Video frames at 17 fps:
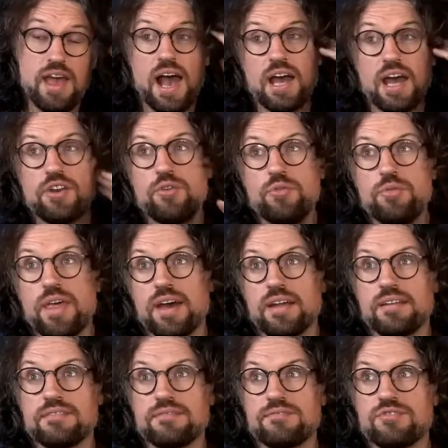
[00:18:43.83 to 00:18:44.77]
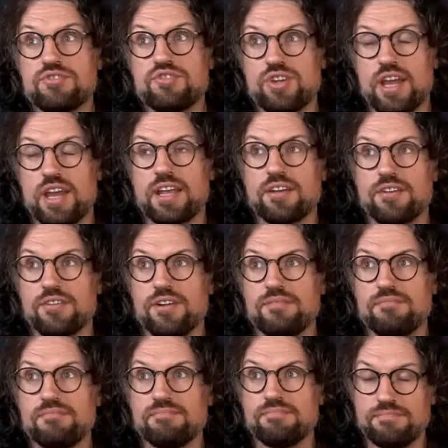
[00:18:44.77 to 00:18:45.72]
I know that Schenker
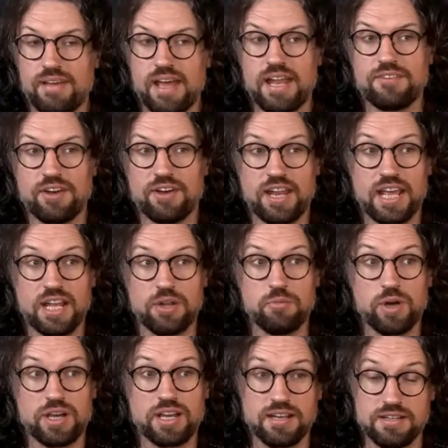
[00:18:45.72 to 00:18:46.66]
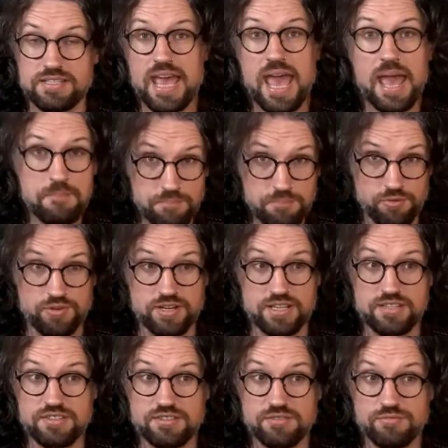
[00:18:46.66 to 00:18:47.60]
and Eddie Van Halen were
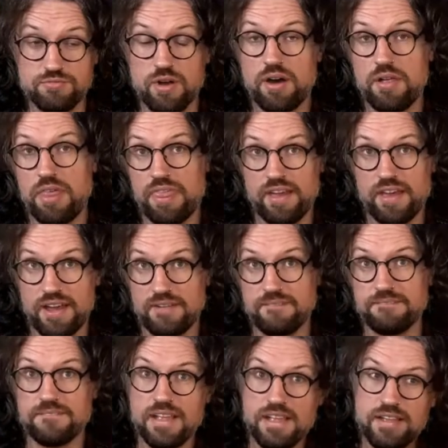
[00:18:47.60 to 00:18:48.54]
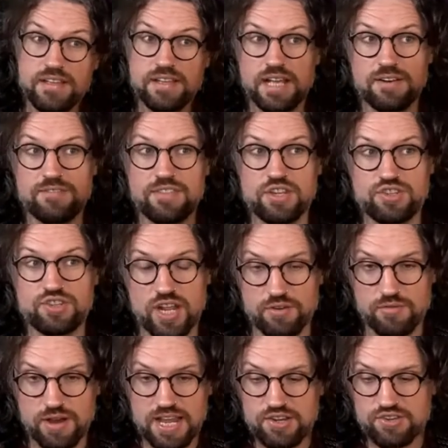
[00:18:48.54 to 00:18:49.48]
contemporaries rather than kind of this
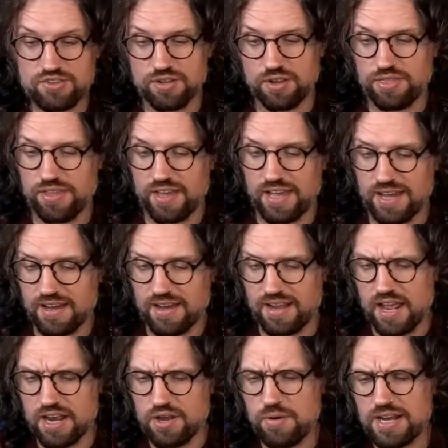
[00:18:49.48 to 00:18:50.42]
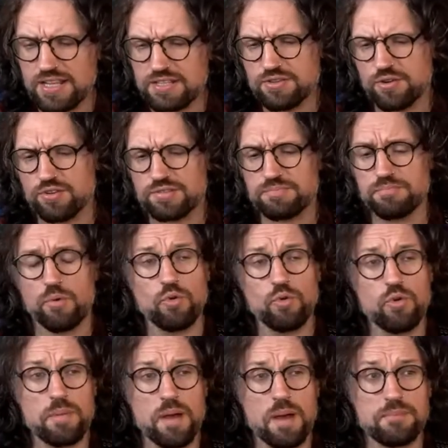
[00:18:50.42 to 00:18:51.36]
generational thing. And I know Eddie talks
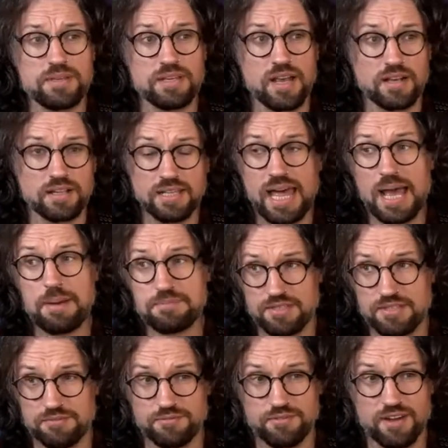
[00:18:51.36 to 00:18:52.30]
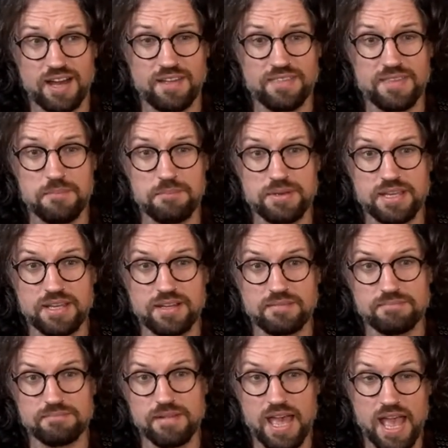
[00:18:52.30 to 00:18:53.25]
more about being a Clapton fan than
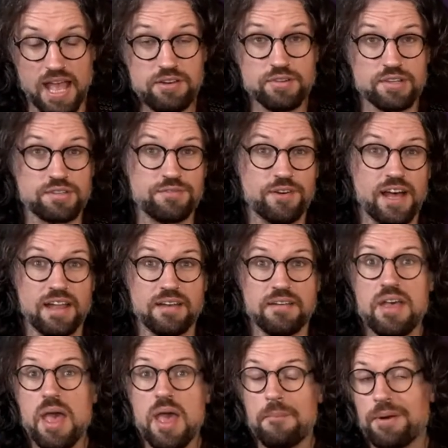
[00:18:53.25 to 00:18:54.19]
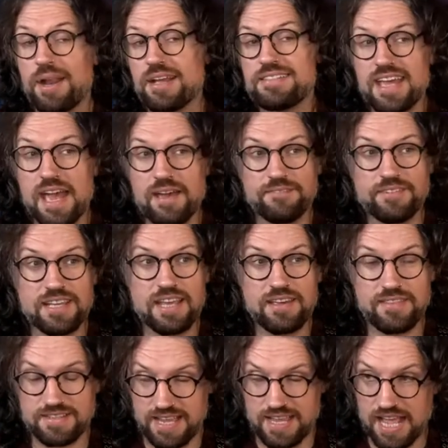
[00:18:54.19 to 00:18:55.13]
being a Hendrix fan, but I definitely
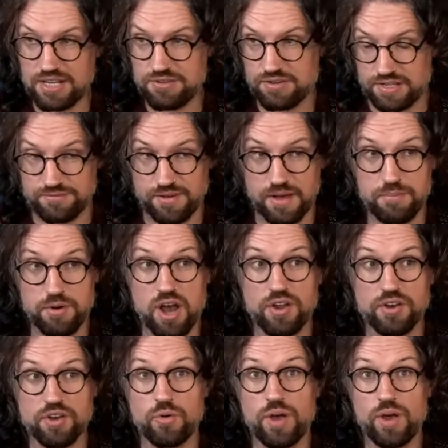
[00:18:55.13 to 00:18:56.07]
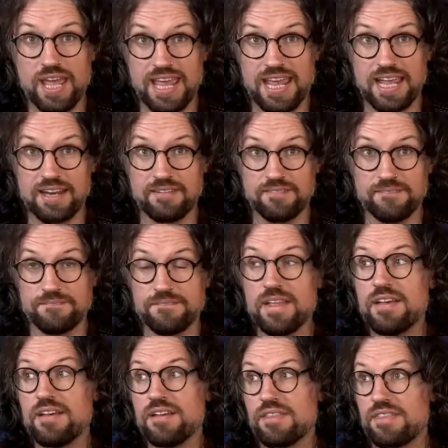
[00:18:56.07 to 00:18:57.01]
hear this Hendrix vibrato in
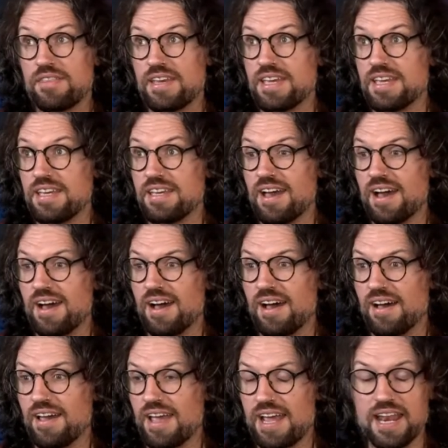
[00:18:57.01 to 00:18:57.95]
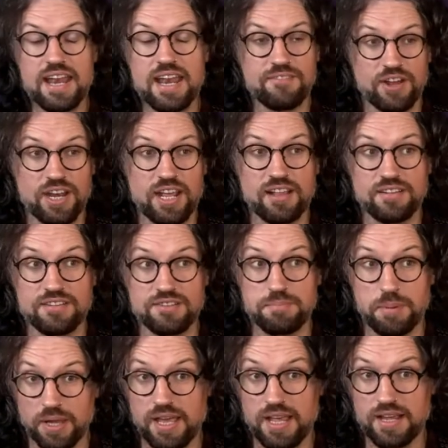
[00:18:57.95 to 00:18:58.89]
the uh, in Eddie Van Halen's
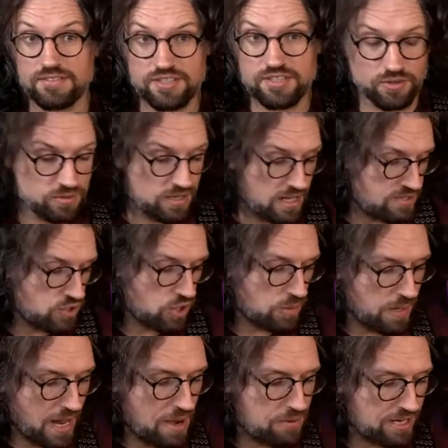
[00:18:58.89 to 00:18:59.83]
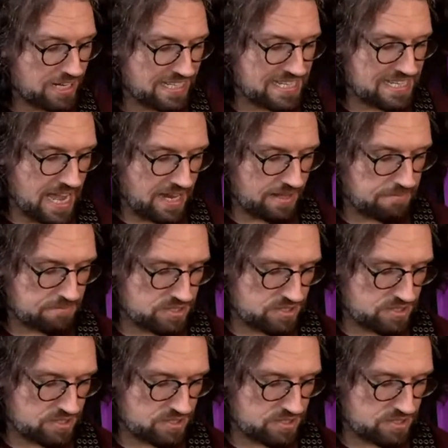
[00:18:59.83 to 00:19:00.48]
playing. So let's talk about how we're going to get it.